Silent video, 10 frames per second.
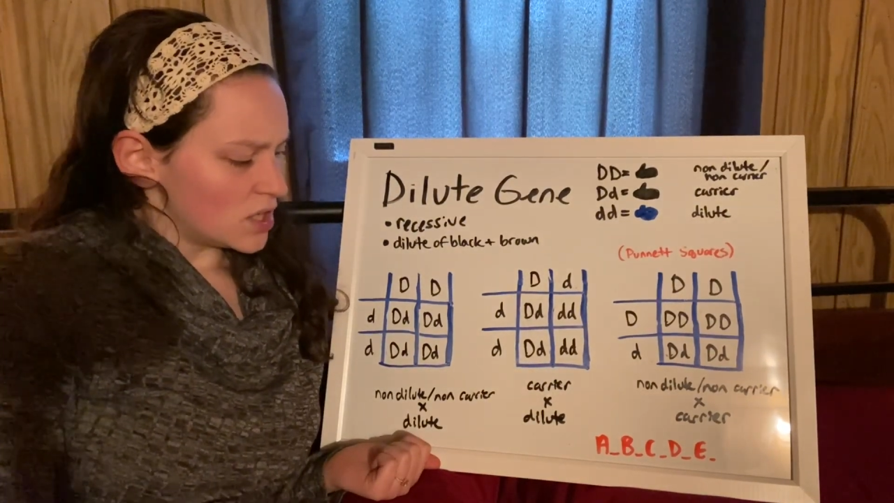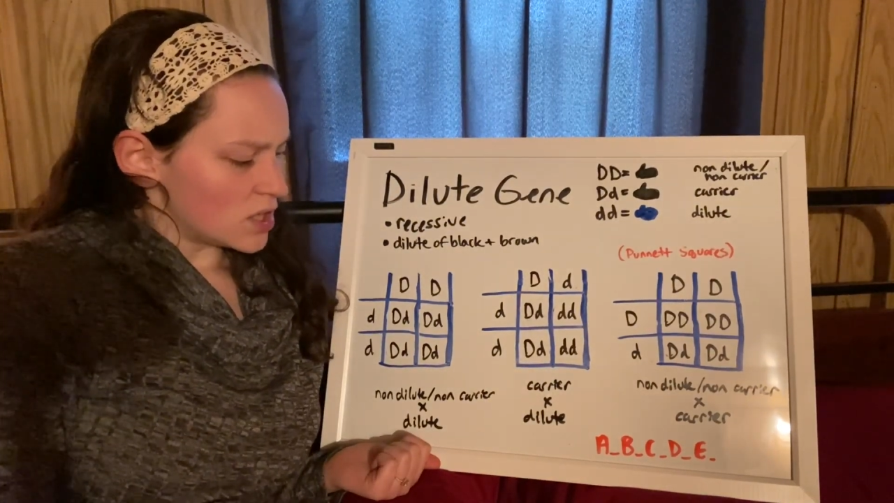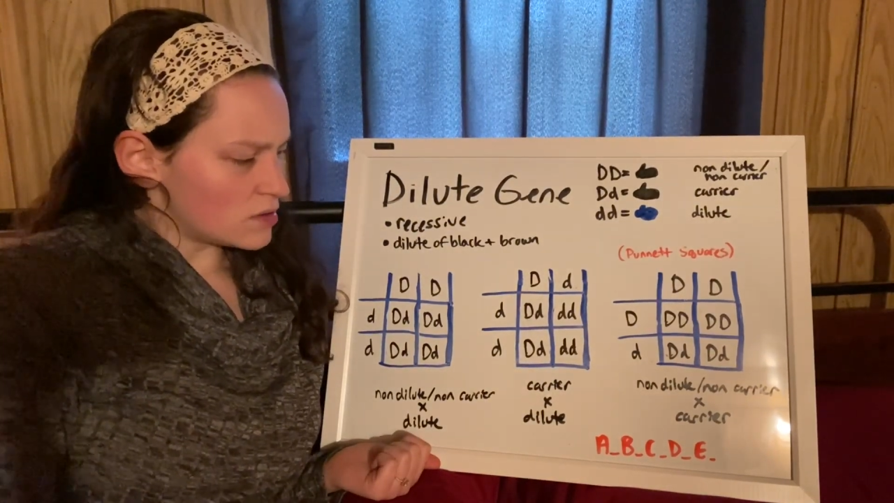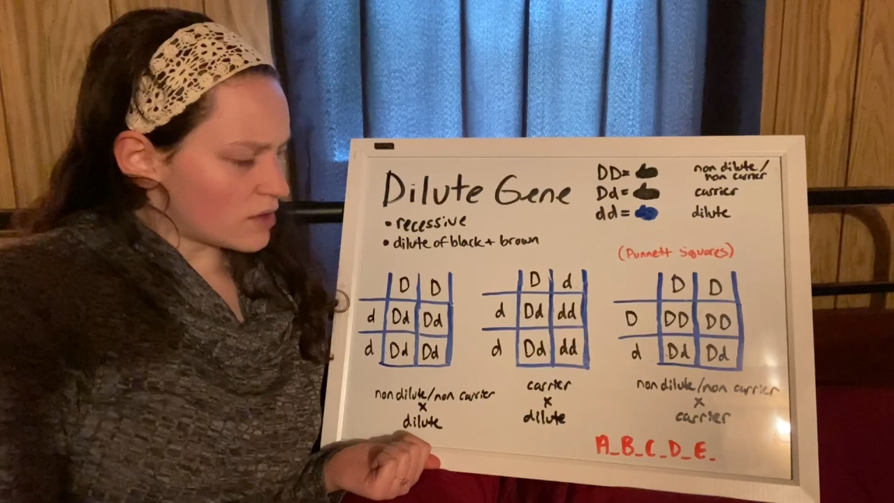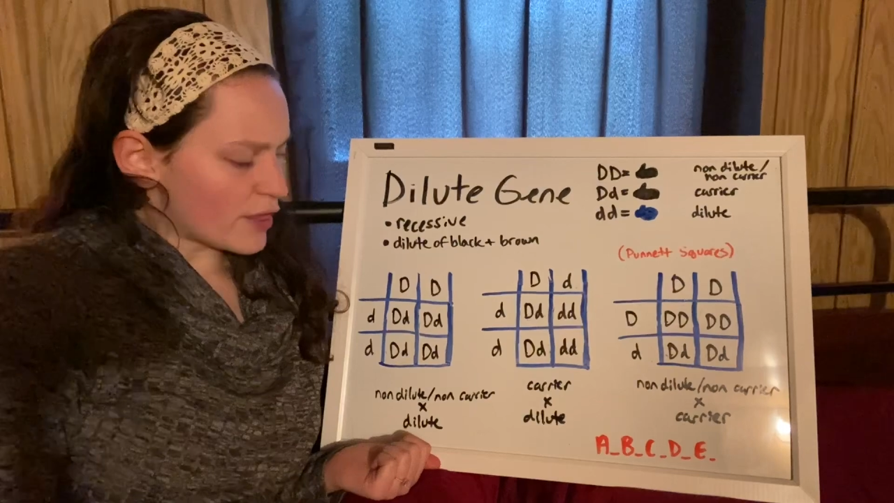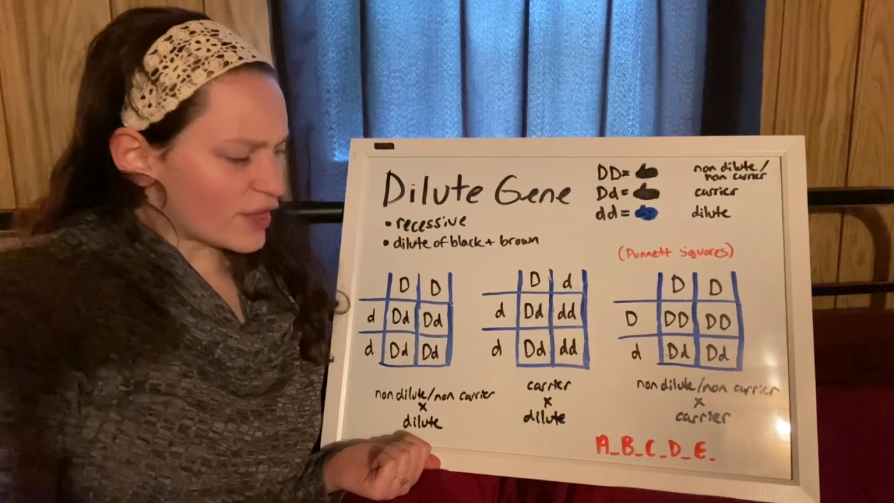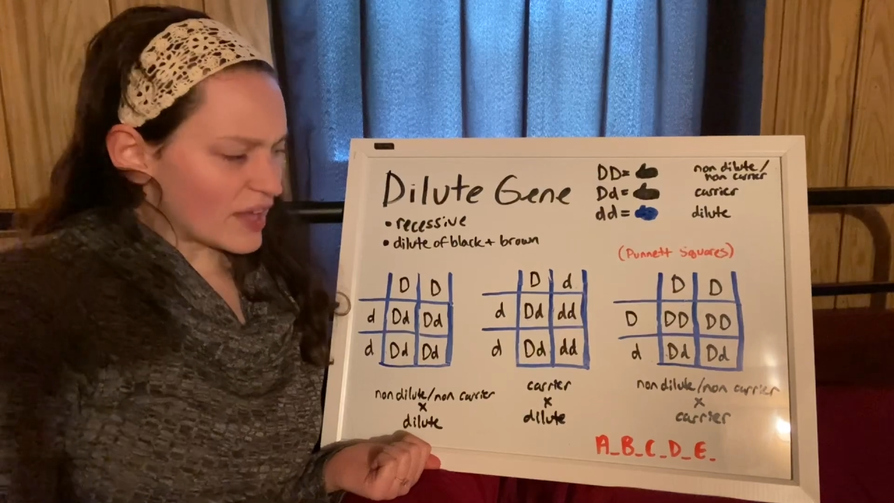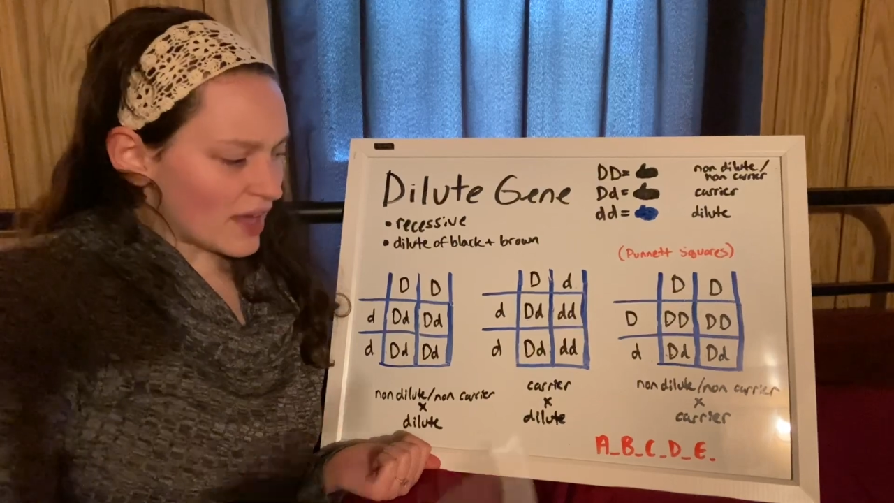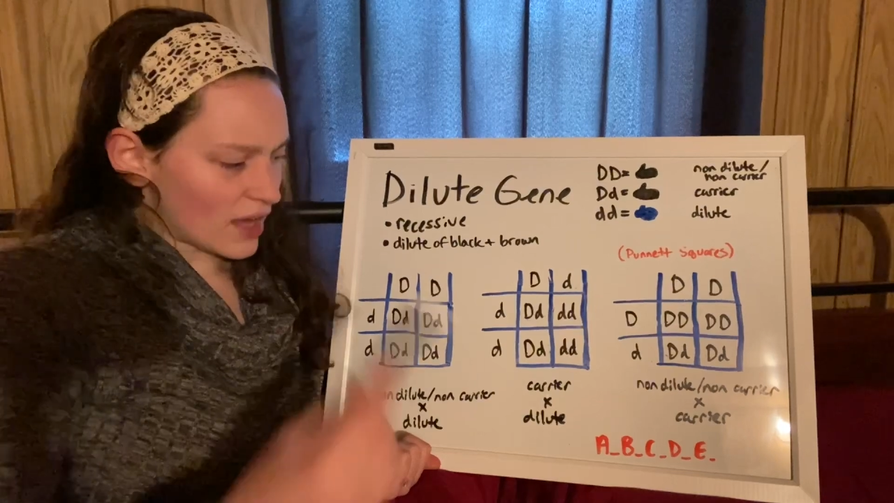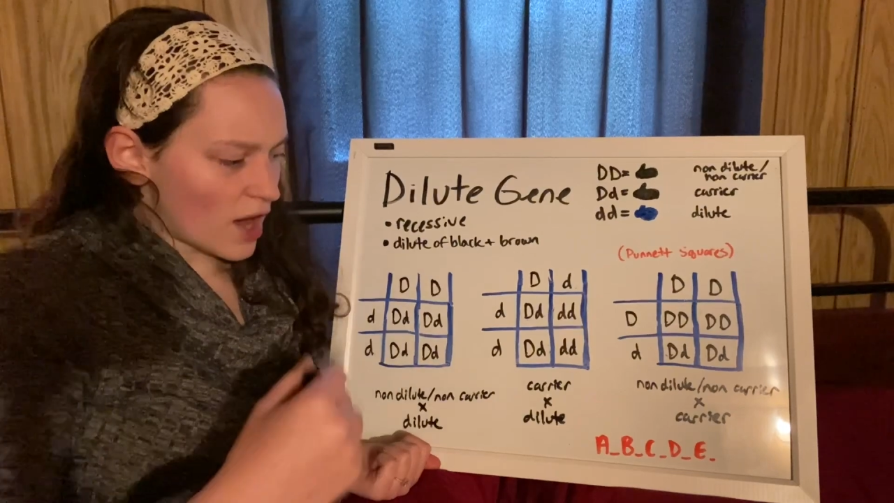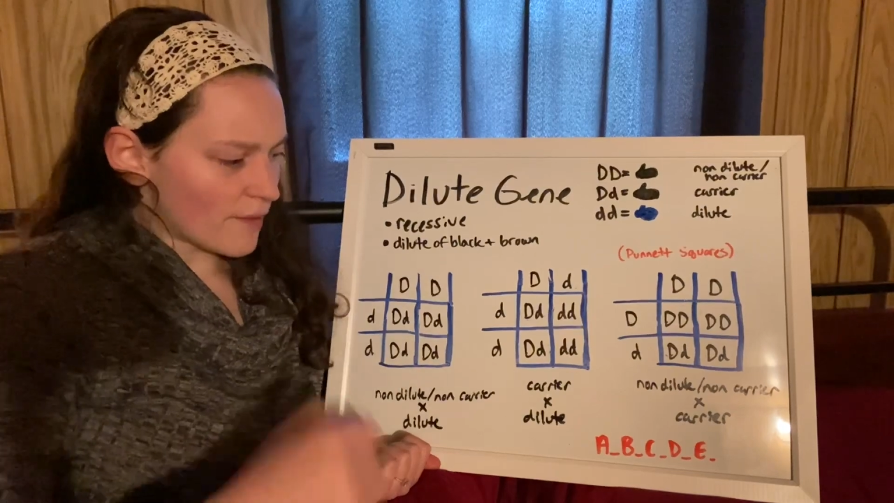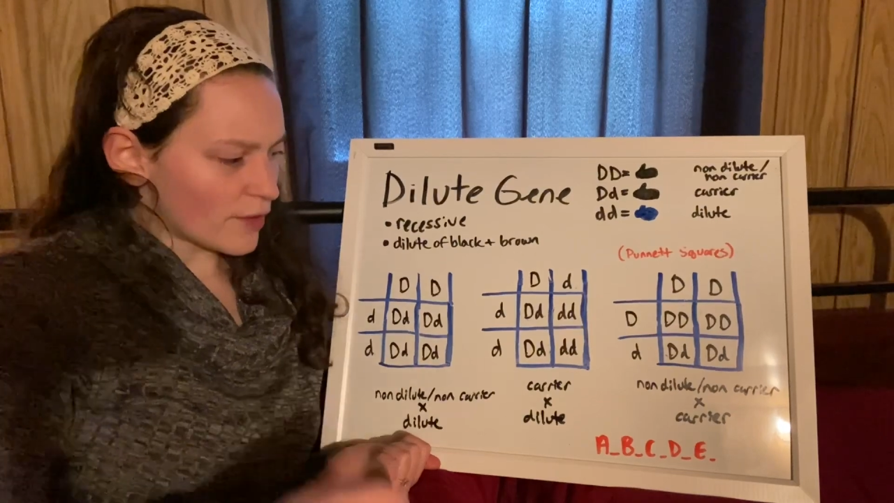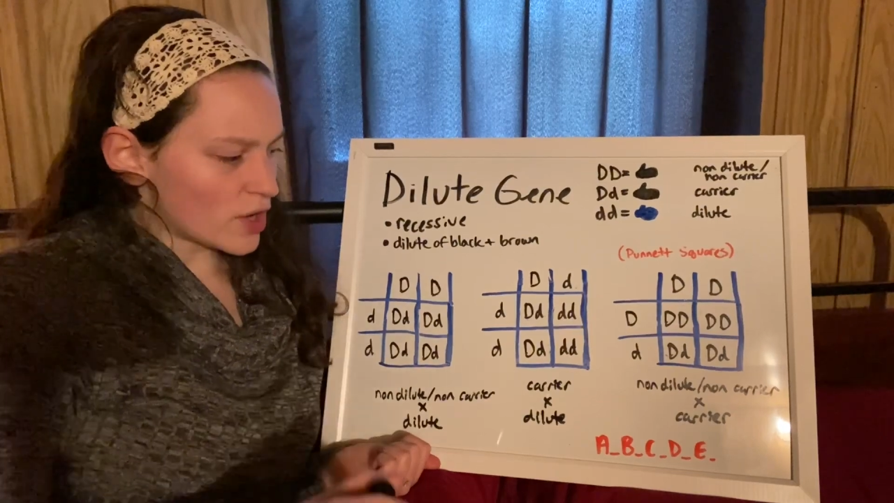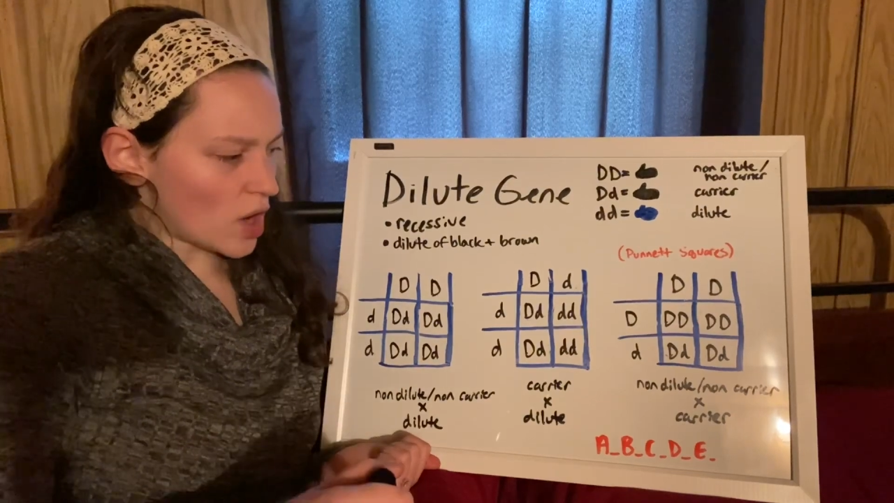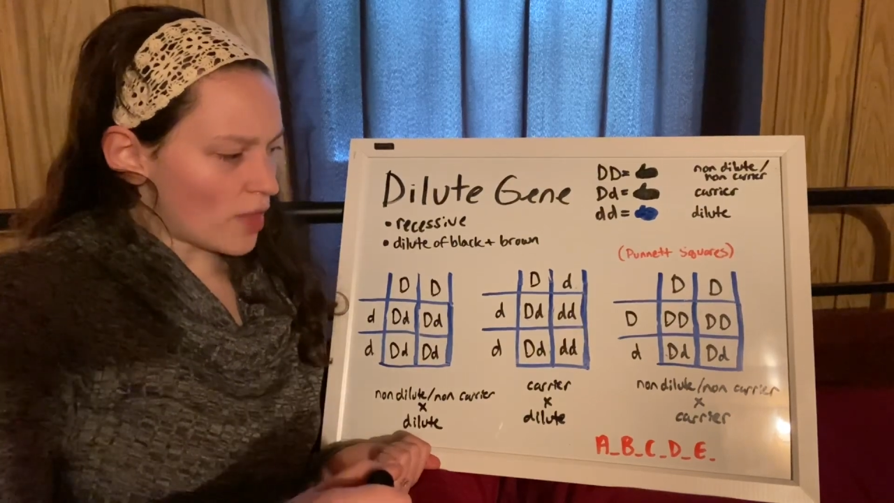Oh, I think I
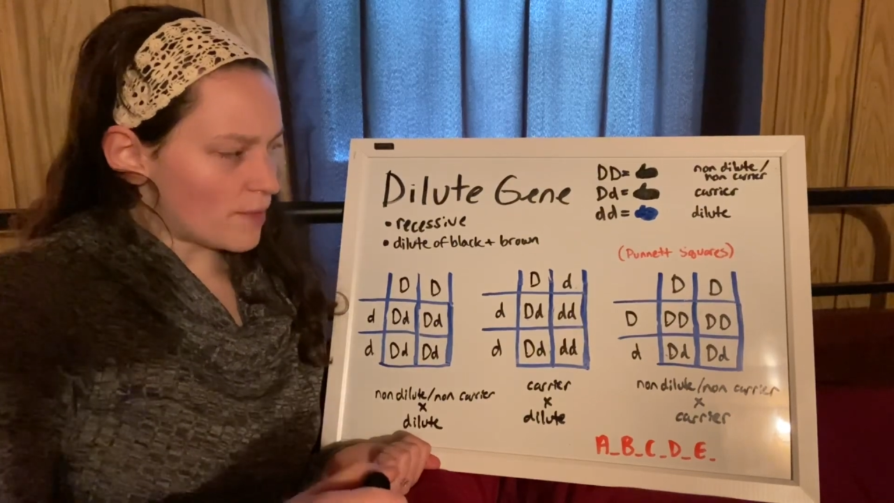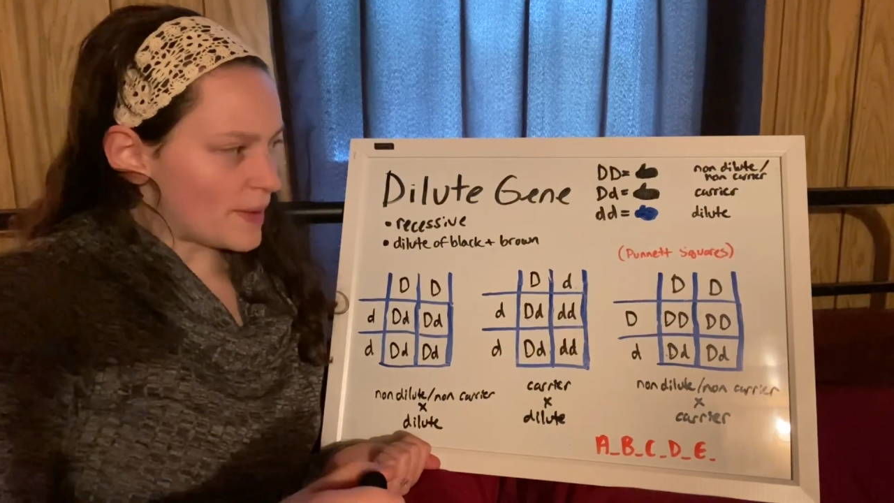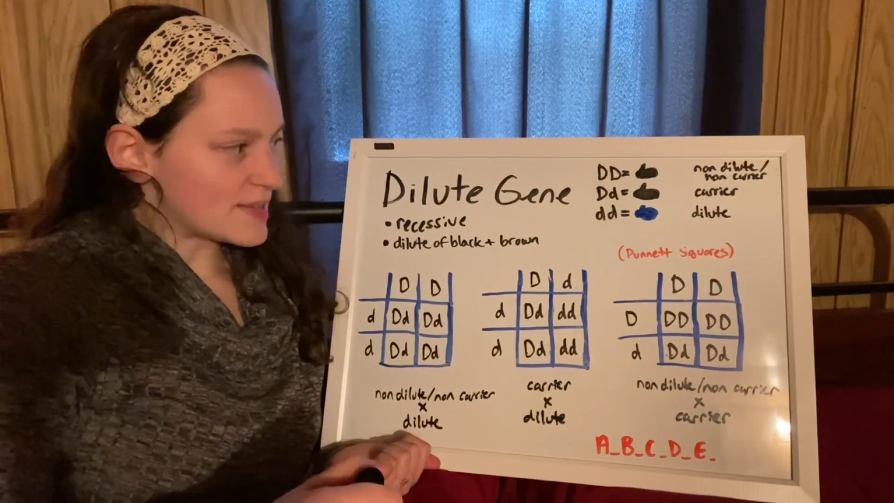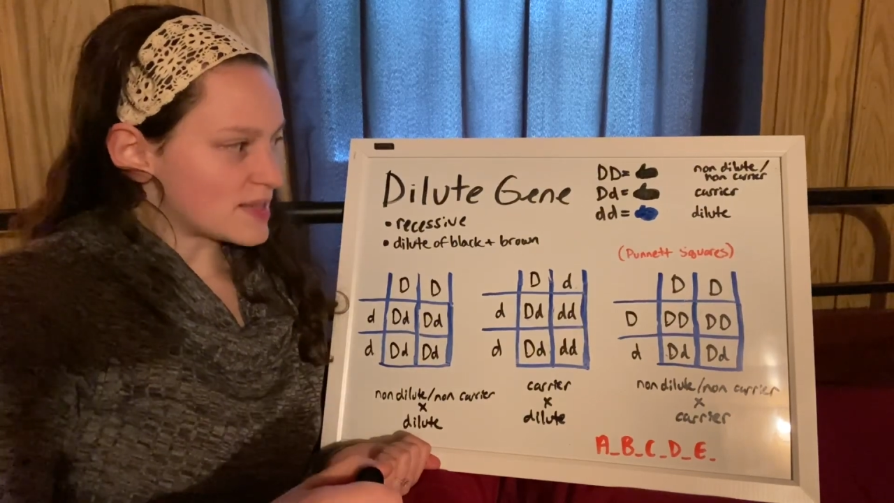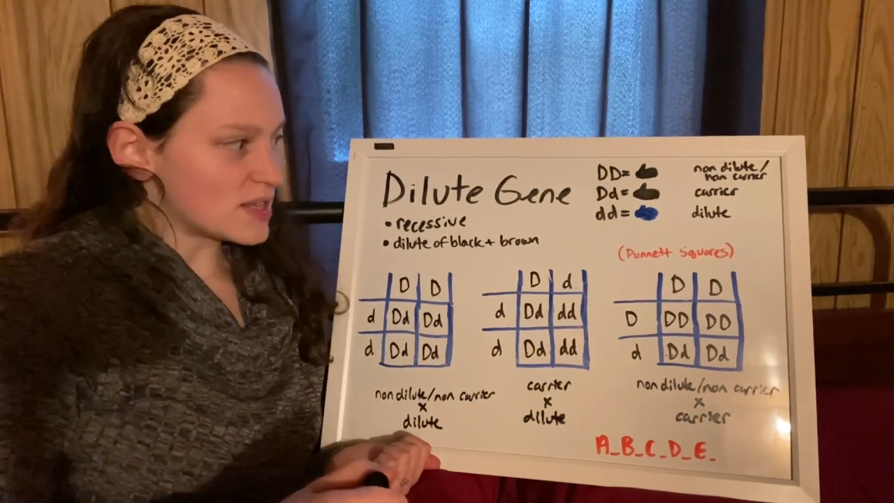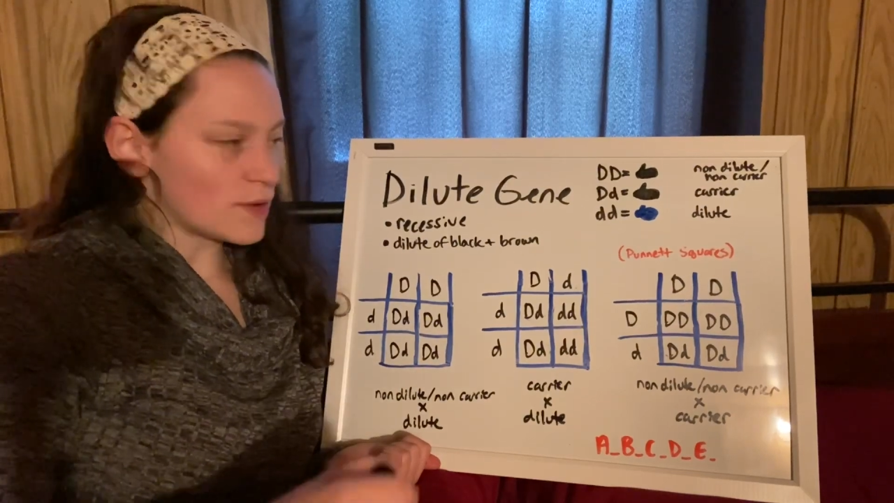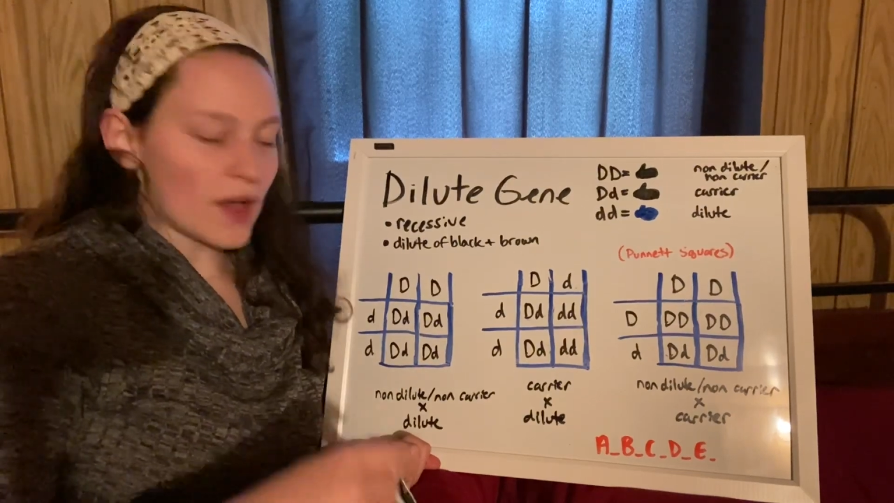covered all the bases.